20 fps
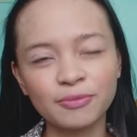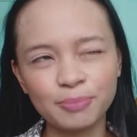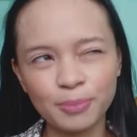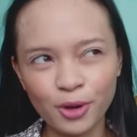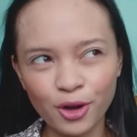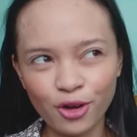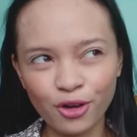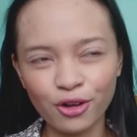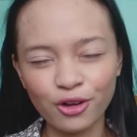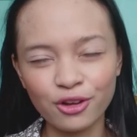
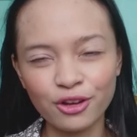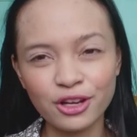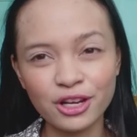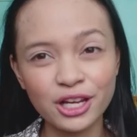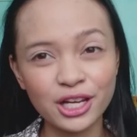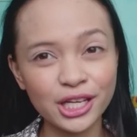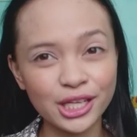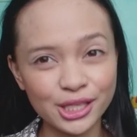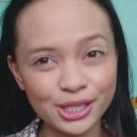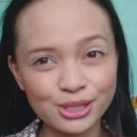Paul,
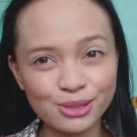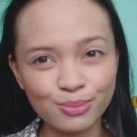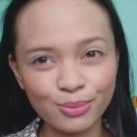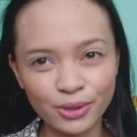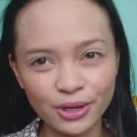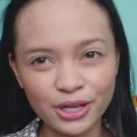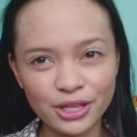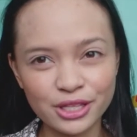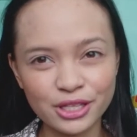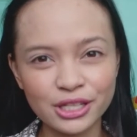his
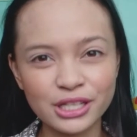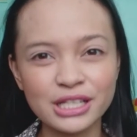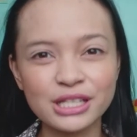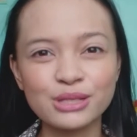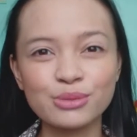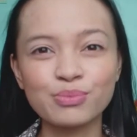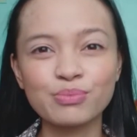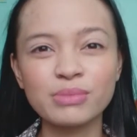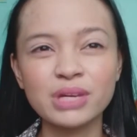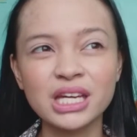brother,
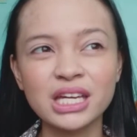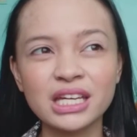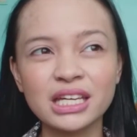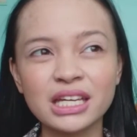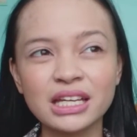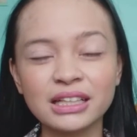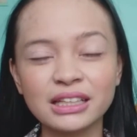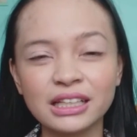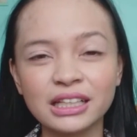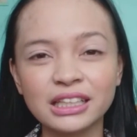is
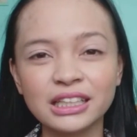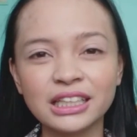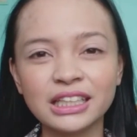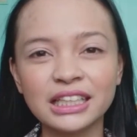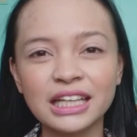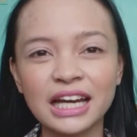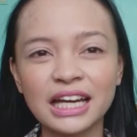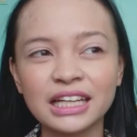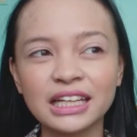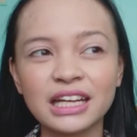making
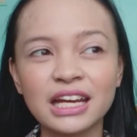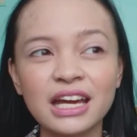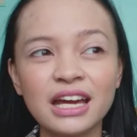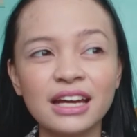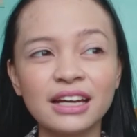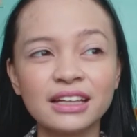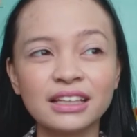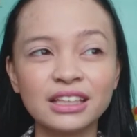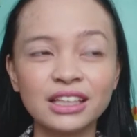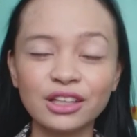Lillian
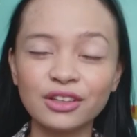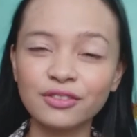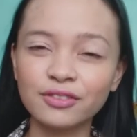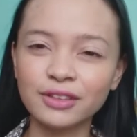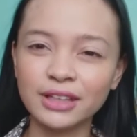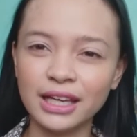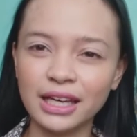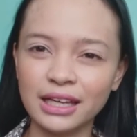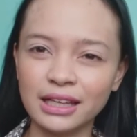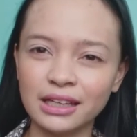
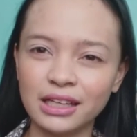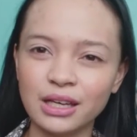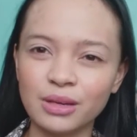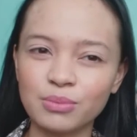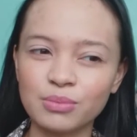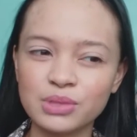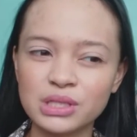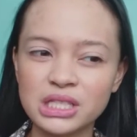give Caleb.